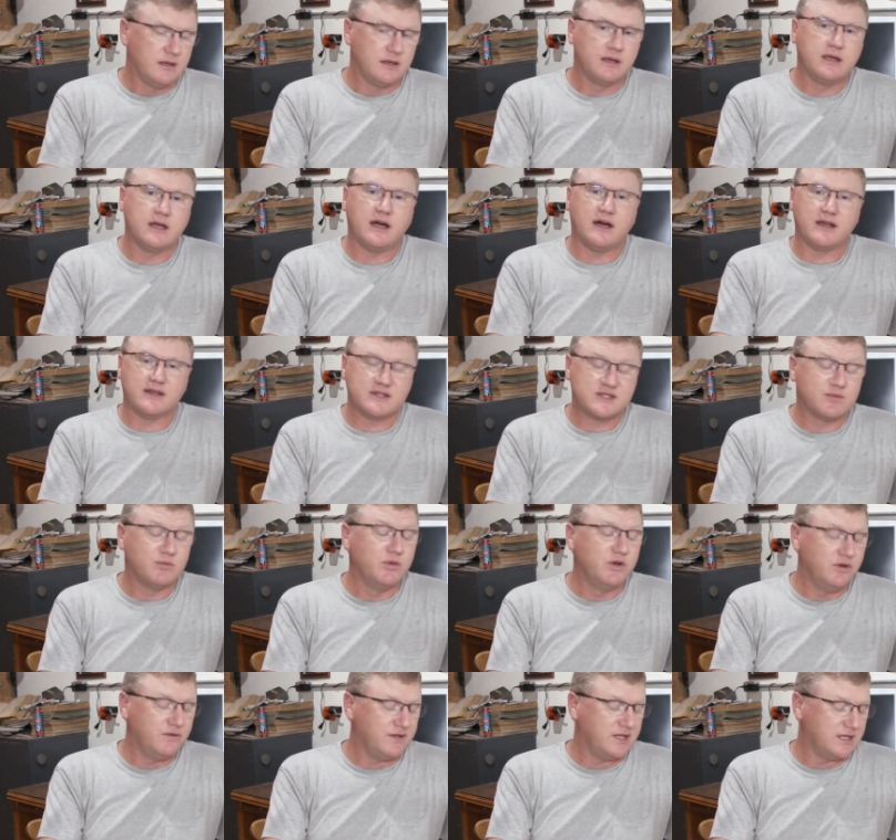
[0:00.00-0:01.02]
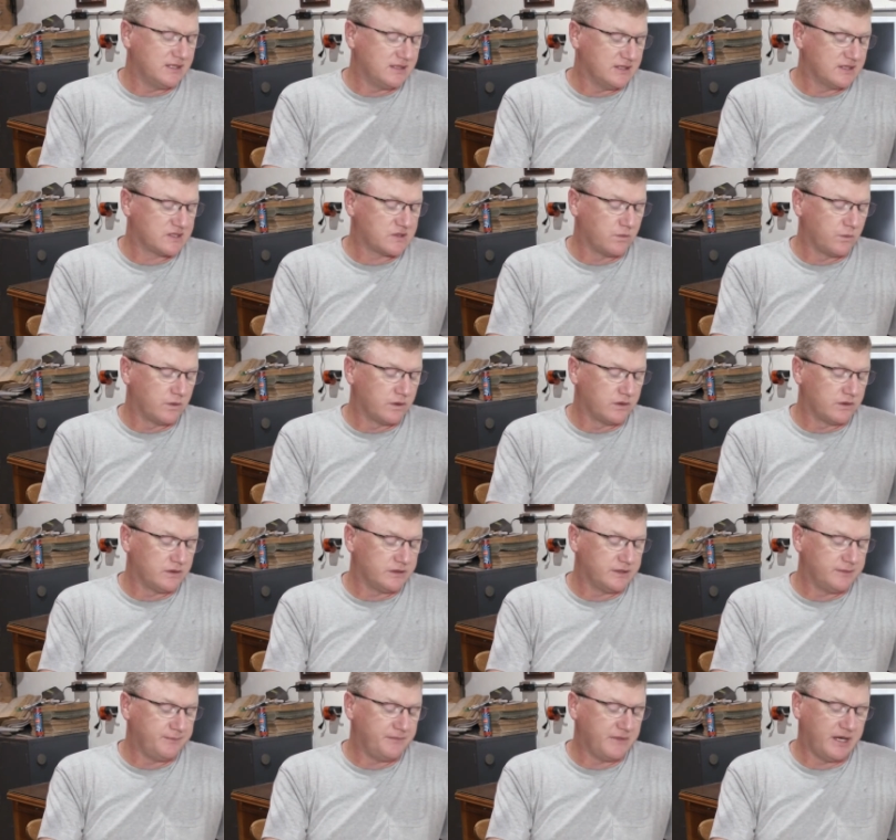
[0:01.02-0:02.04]
God is moving in this
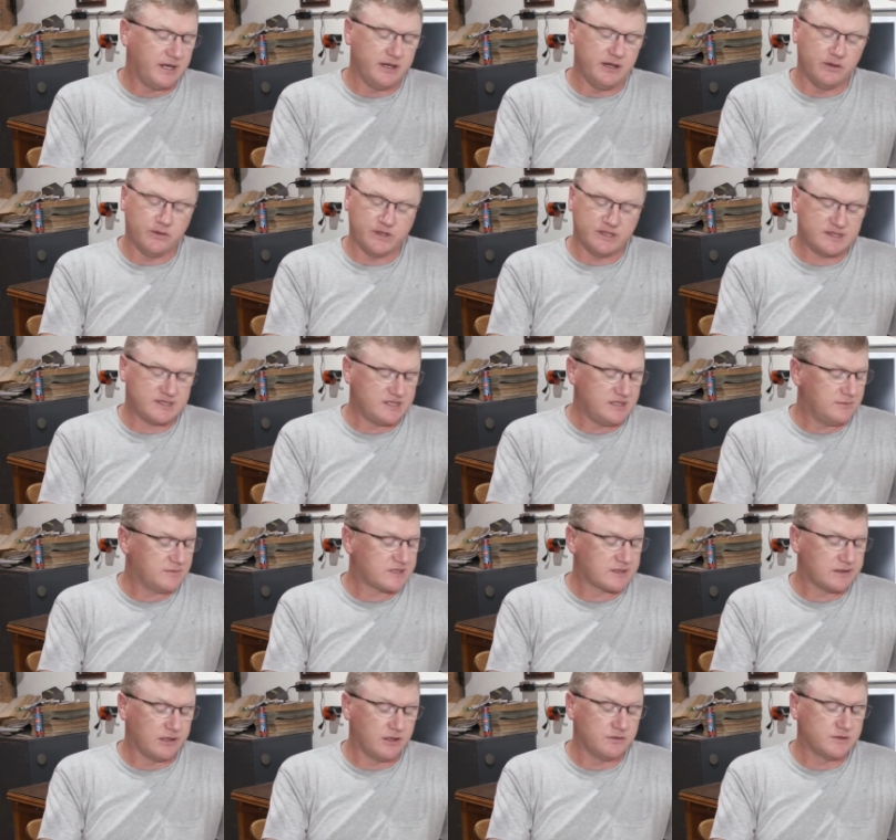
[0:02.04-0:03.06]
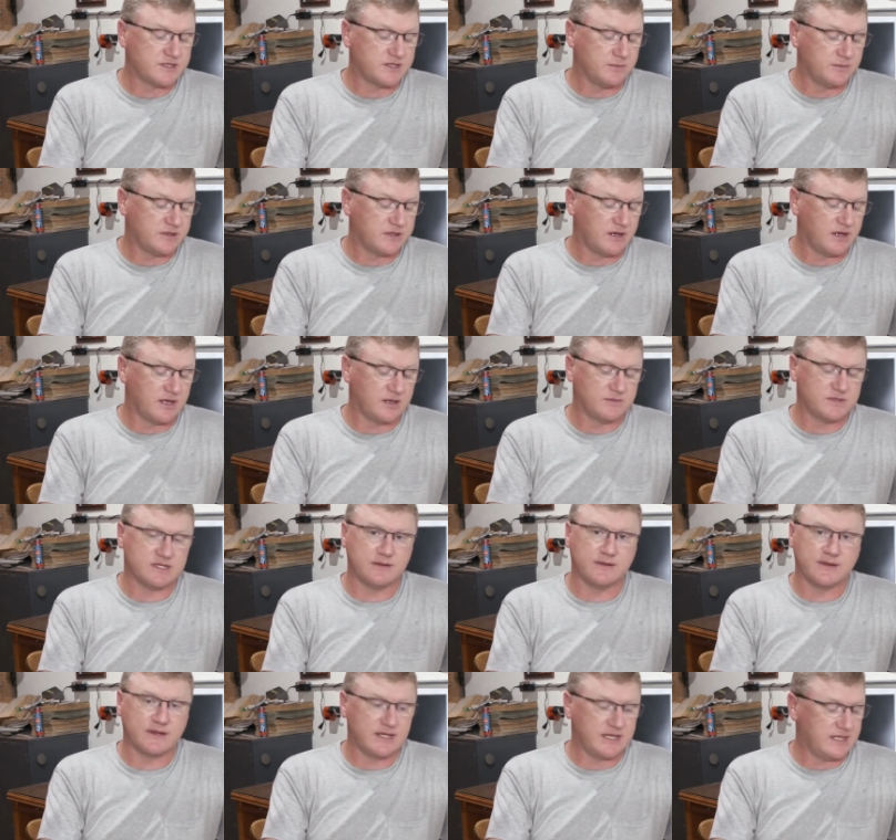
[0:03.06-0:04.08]
world. I know it seems slow sometimes
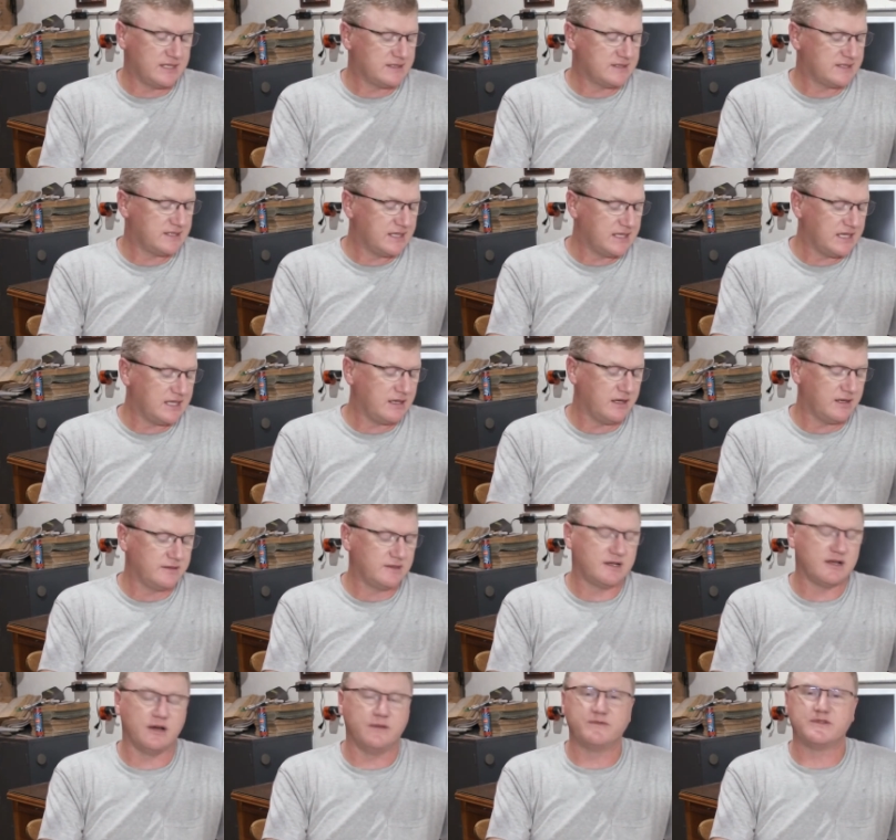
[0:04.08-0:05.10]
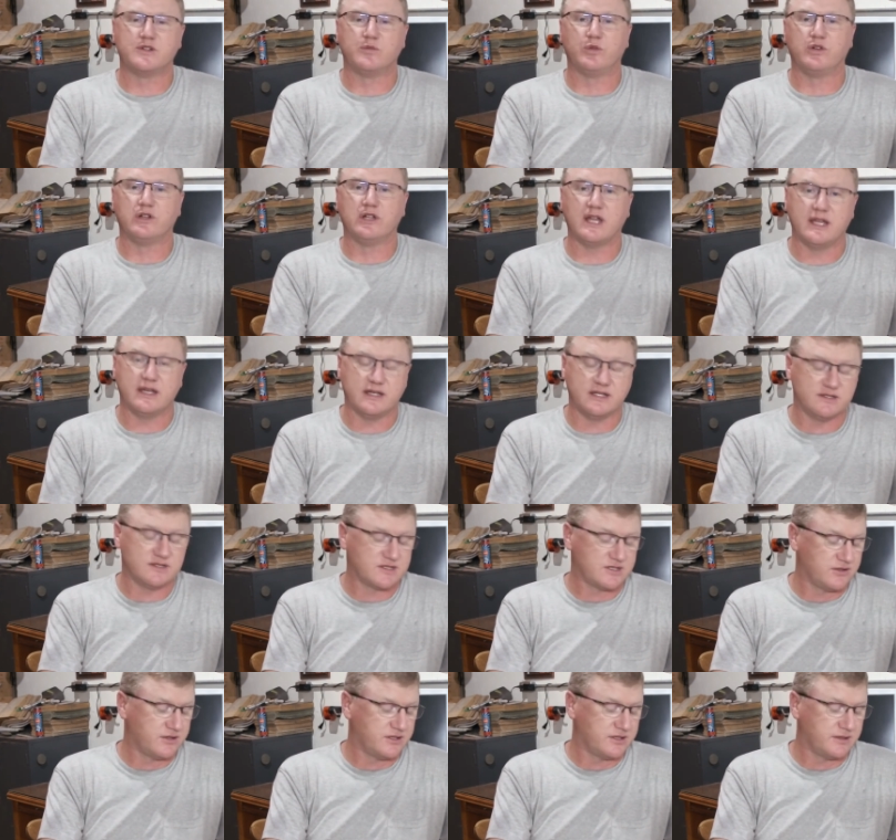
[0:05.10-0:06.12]
and things get uncomfortable and
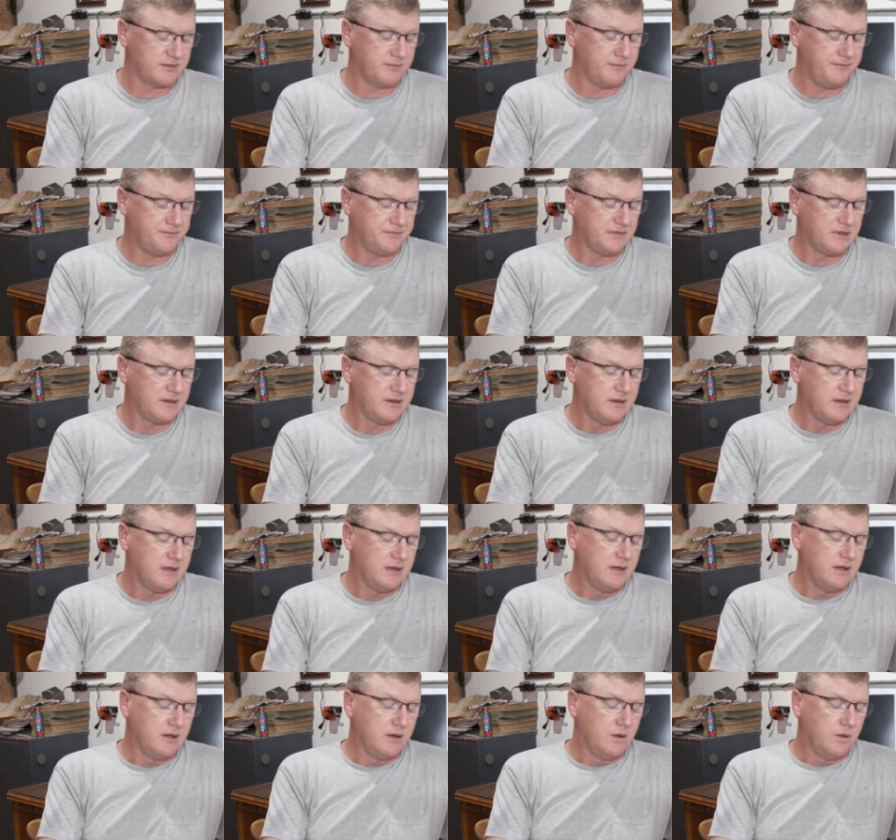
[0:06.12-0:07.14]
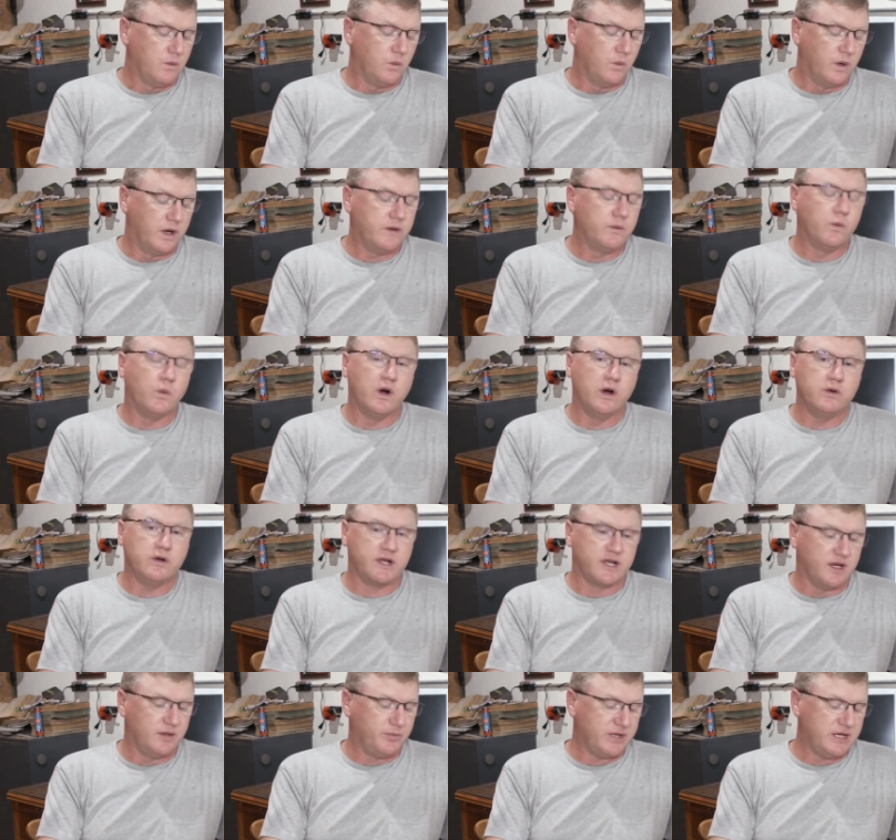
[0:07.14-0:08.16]
uncertain. One woke
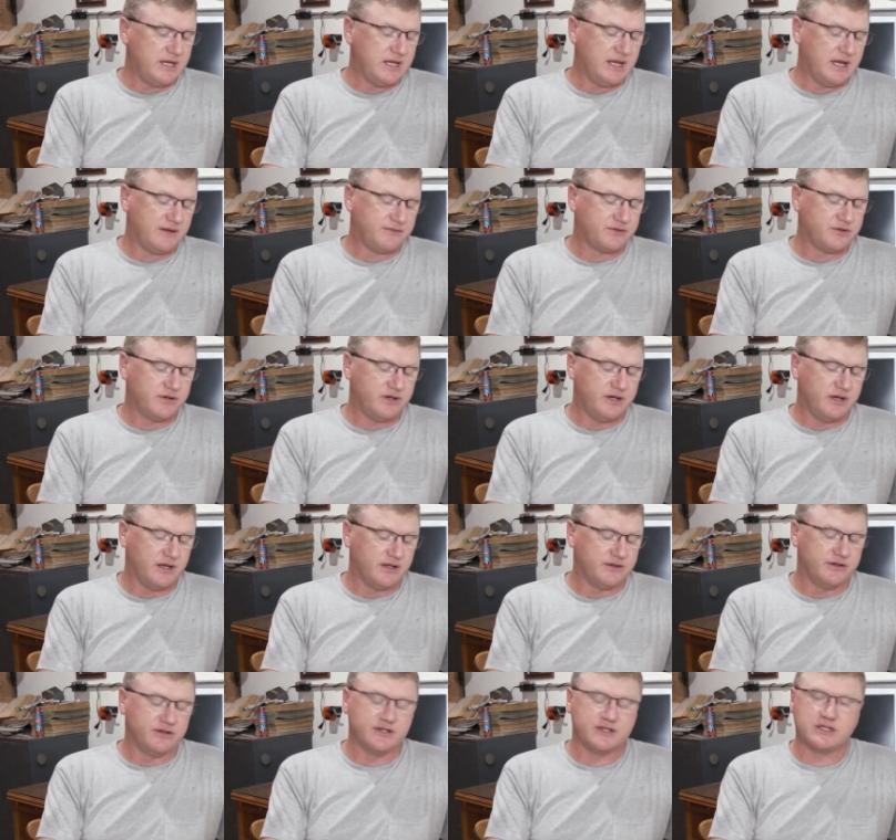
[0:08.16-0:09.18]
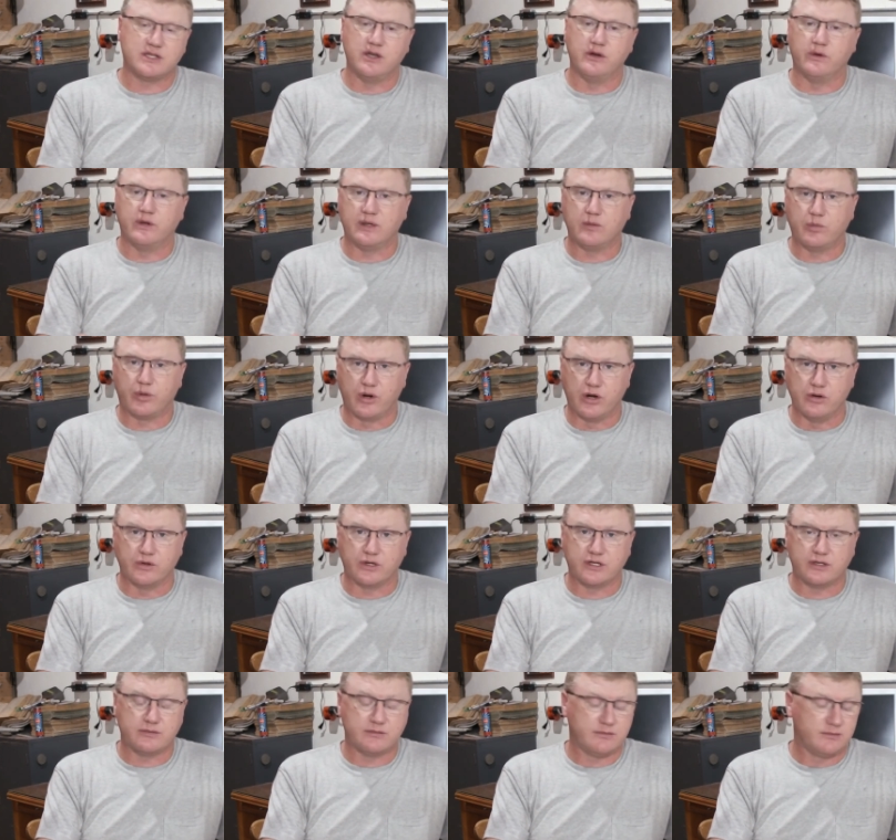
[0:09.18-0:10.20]
company after another is going broke.